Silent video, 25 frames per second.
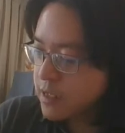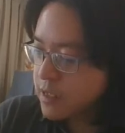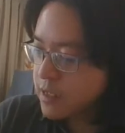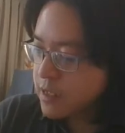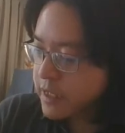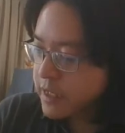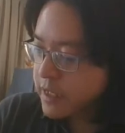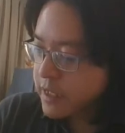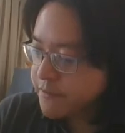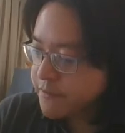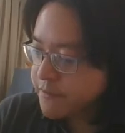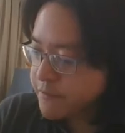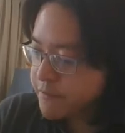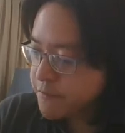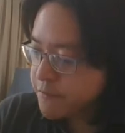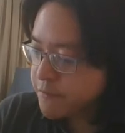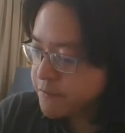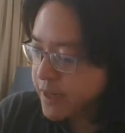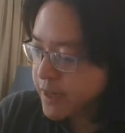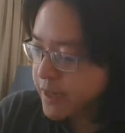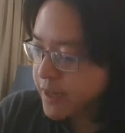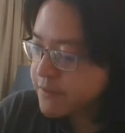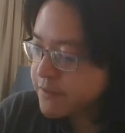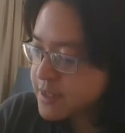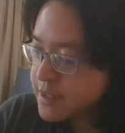if
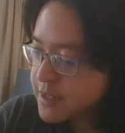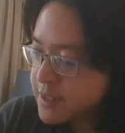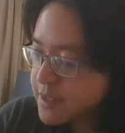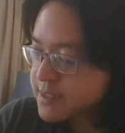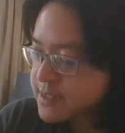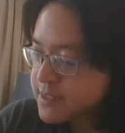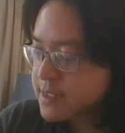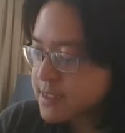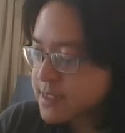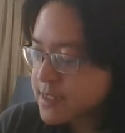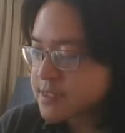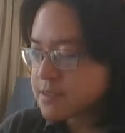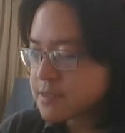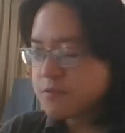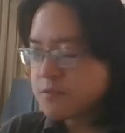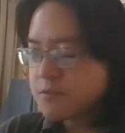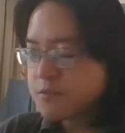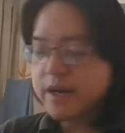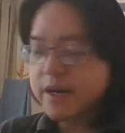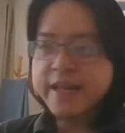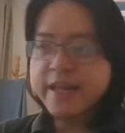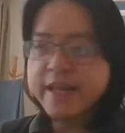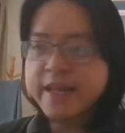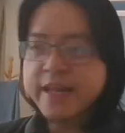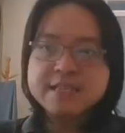whatever this is,
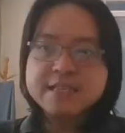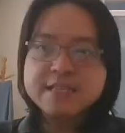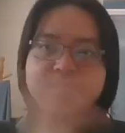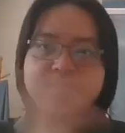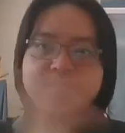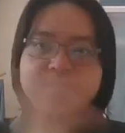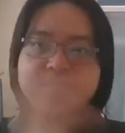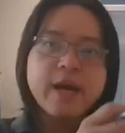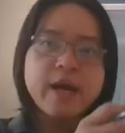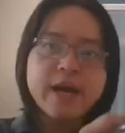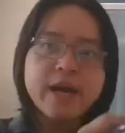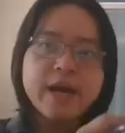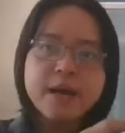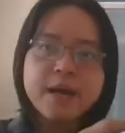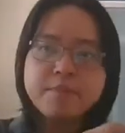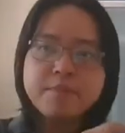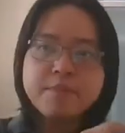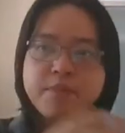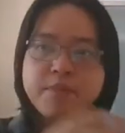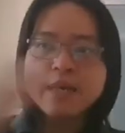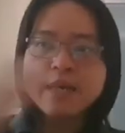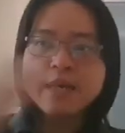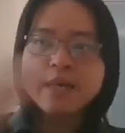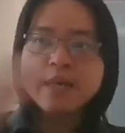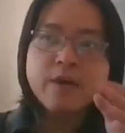right, x squared
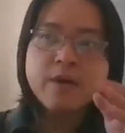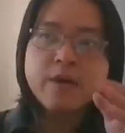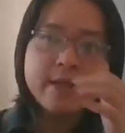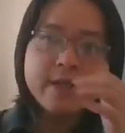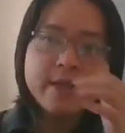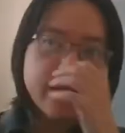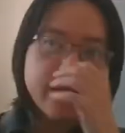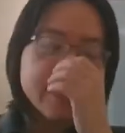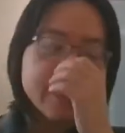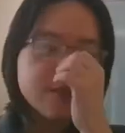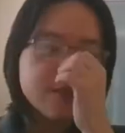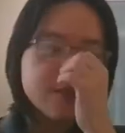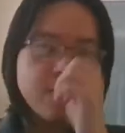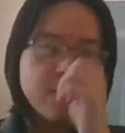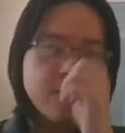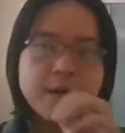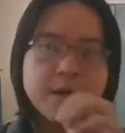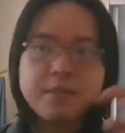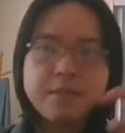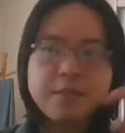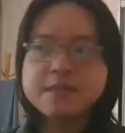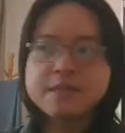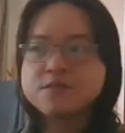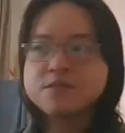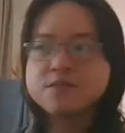plus 1, x squared
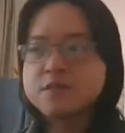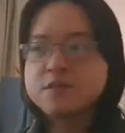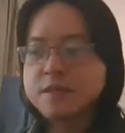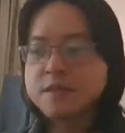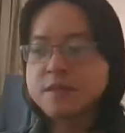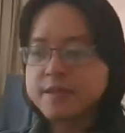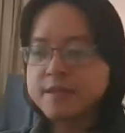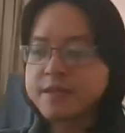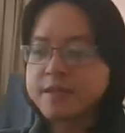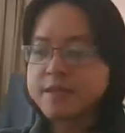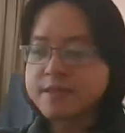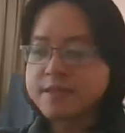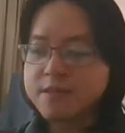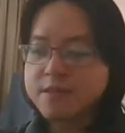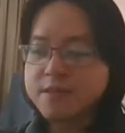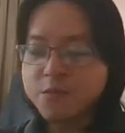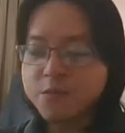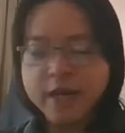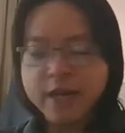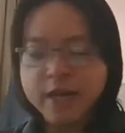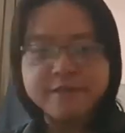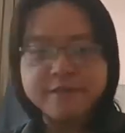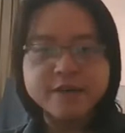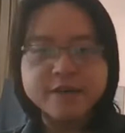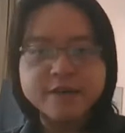plus thing,
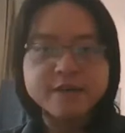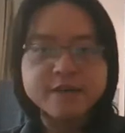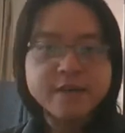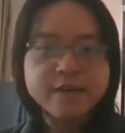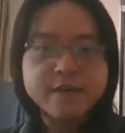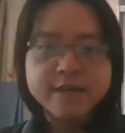whatever,